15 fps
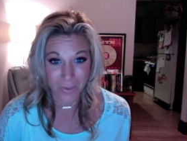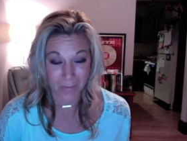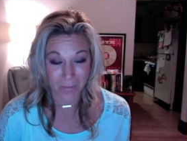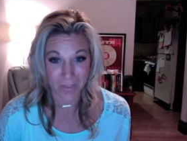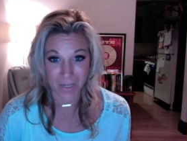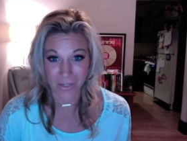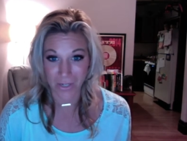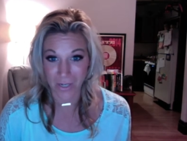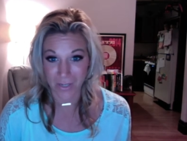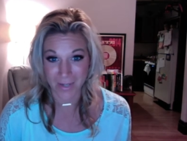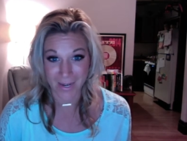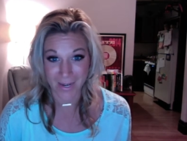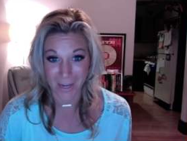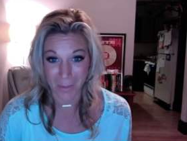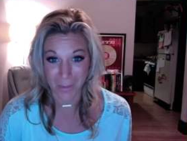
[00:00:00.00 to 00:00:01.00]
I'm teaching,
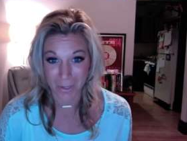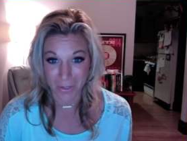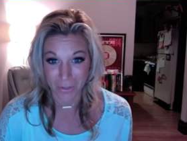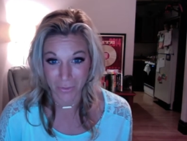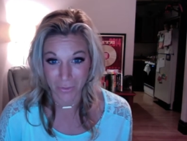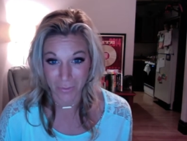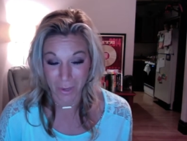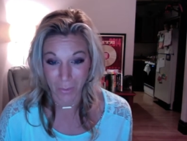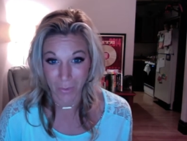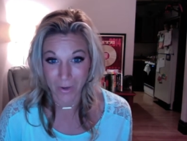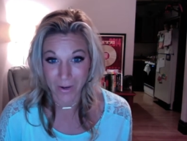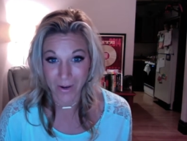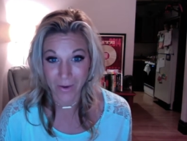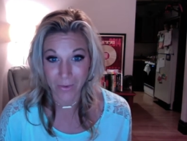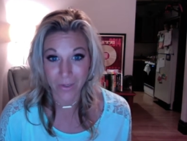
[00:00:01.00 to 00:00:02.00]
taking a picture of my
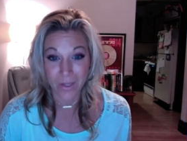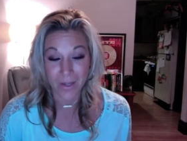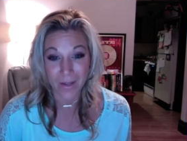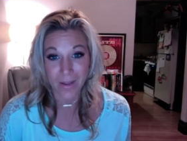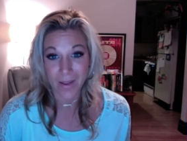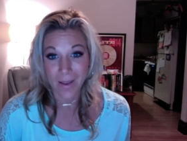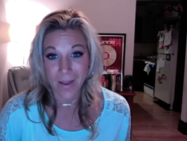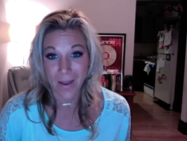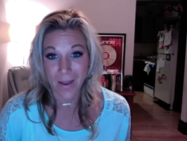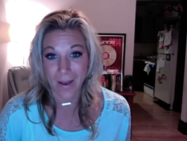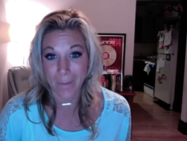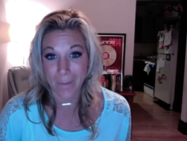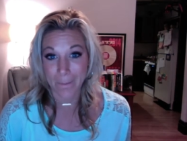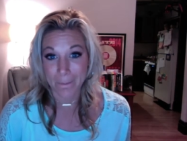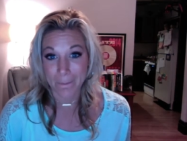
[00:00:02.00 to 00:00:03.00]
workout
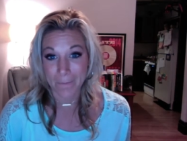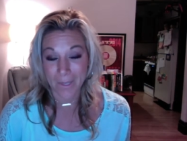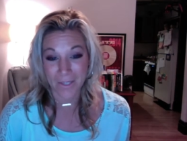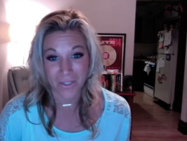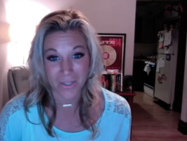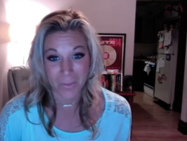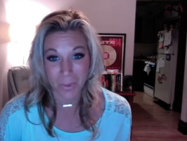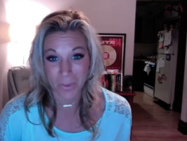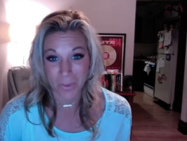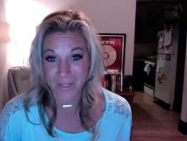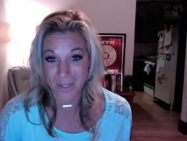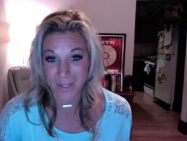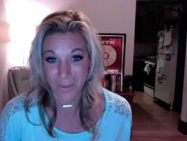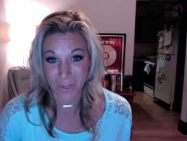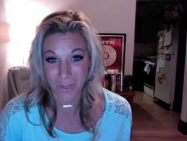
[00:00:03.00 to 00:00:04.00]
um, and just
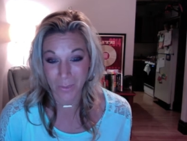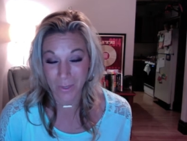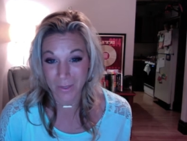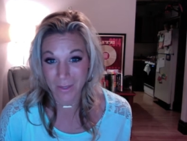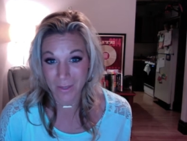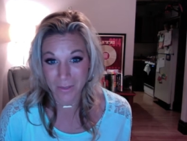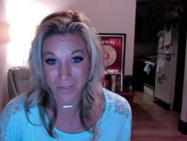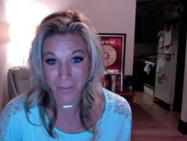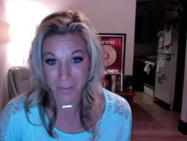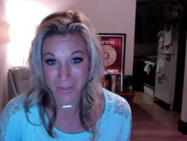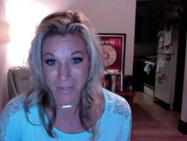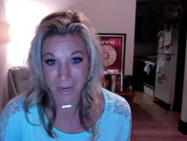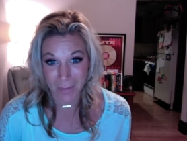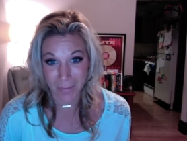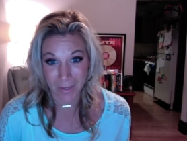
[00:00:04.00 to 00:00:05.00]
posting it really quickly either to my
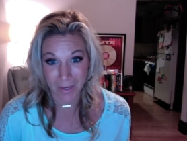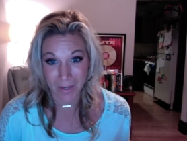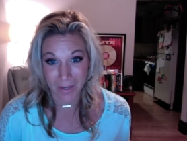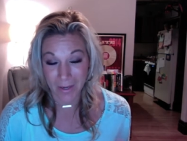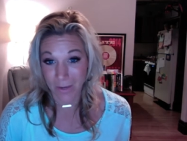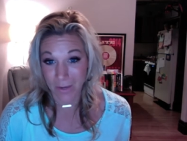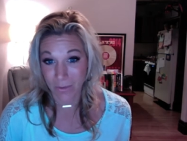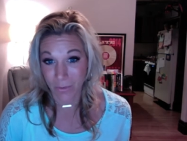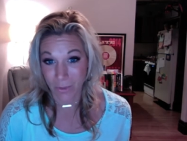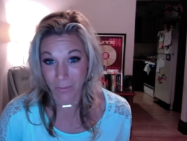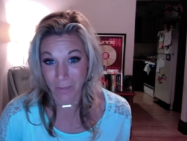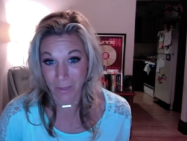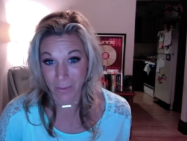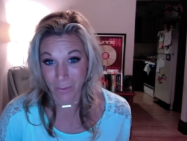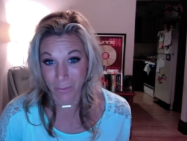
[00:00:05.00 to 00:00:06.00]
timeline and or
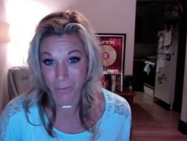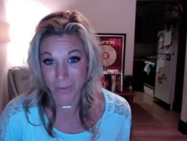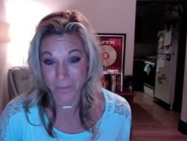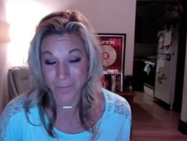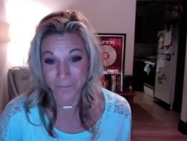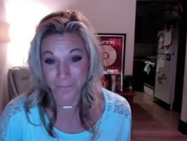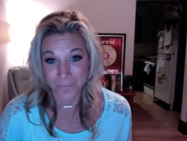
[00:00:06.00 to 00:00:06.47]
my groups.